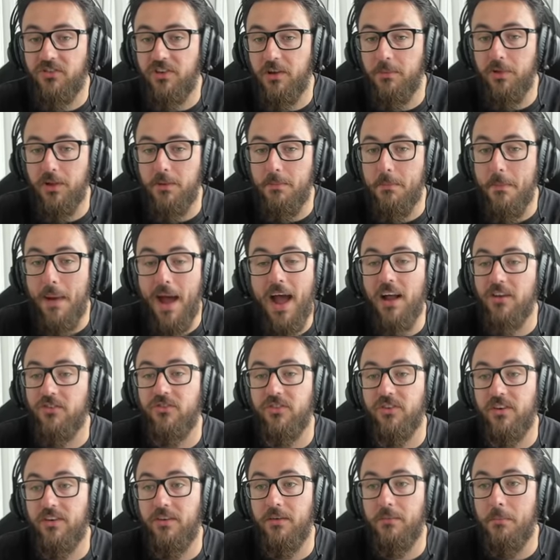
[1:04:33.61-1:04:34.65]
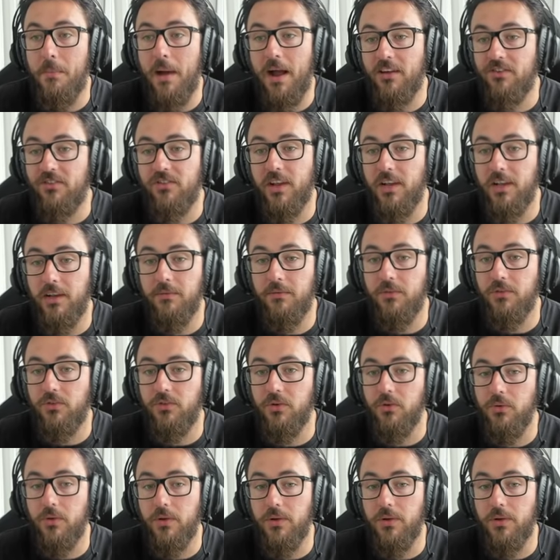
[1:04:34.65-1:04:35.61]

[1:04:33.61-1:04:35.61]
simply match and match the level two.